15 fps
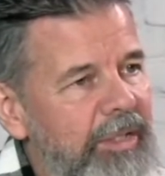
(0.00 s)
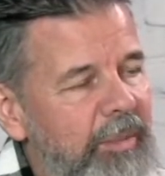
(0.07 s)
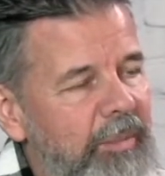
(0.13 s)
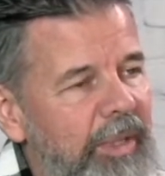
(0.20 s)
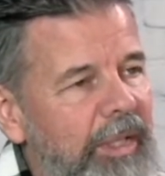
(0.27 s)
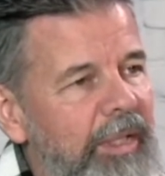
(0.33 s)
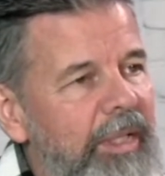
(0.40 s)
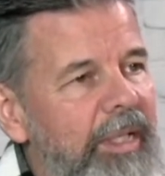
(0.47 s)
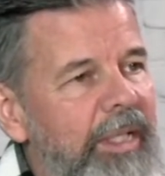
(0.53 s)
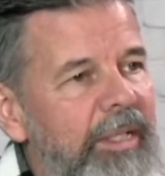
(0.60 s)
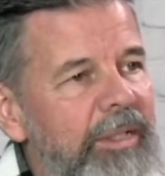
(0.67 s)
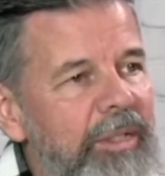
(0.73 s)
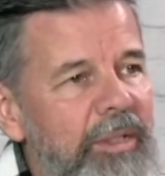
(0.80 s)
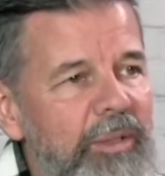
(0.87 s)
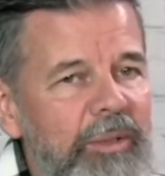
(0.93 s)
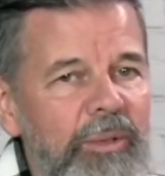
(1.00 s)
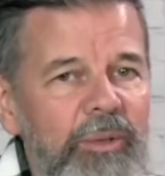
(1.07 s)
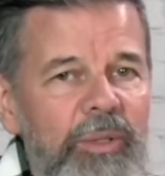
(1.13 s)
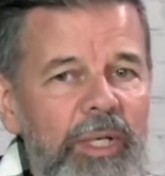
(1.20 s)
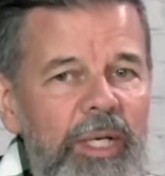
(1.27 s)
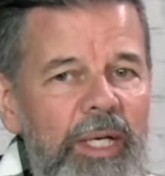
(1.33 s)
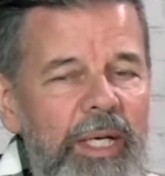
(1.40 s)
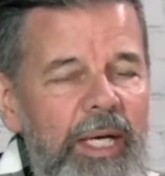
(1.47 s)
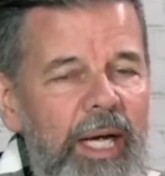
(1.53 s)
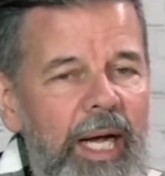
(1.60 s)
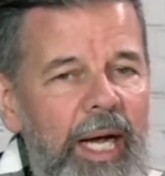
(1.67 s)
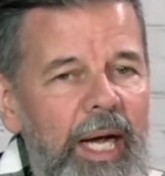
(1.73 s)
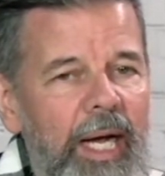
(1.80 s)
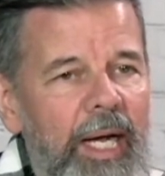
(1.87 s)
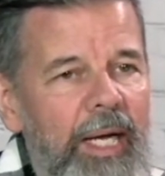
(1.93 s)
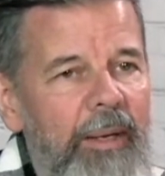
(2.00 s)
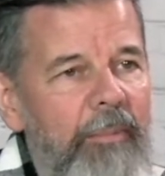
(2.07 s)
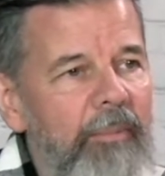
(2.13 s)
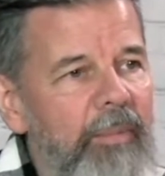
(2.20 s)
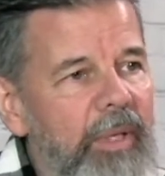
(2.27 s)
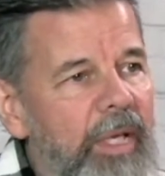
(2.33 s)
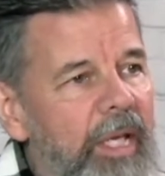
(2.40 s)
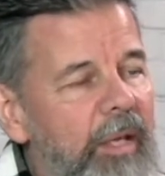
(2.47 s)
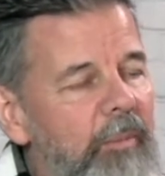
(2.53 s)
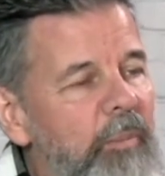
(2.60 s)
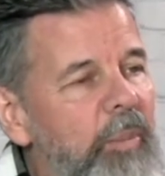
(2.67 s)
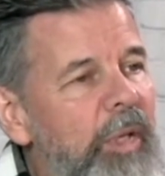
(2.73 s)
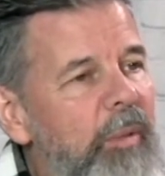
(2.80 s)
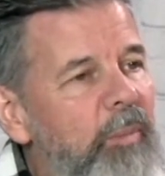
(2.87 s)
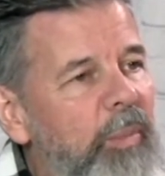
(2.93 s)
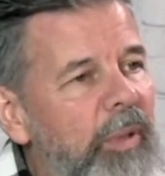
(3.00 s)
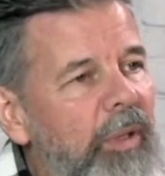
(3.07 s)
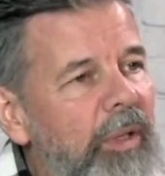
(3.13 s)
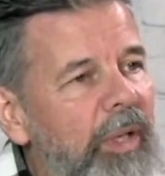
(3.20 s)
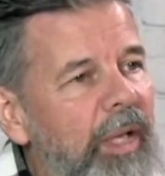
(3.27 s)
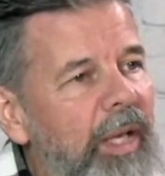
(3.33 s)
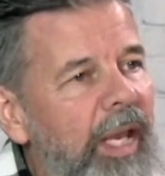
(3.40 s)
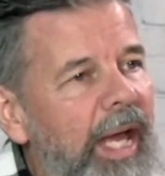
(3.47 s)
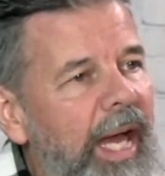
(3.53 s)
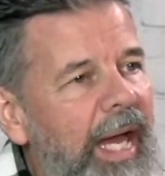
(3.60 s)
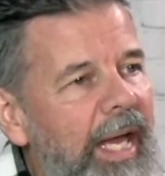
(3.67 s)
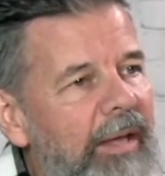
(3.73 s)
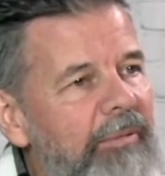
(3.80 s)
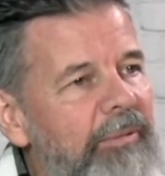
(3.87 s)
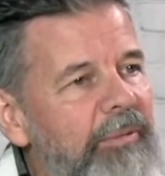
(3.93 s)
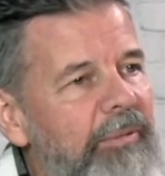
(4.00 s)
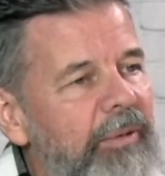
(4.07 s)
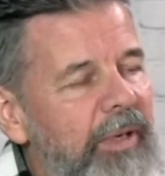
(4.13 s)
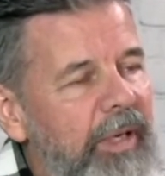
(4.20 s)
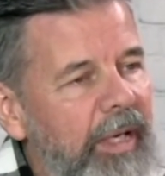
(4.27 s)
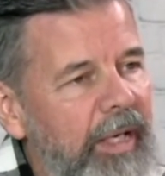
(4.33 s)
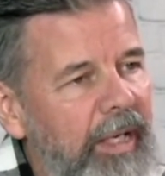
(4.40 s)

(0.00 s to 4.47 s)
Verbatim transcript: this ability to keep people alive,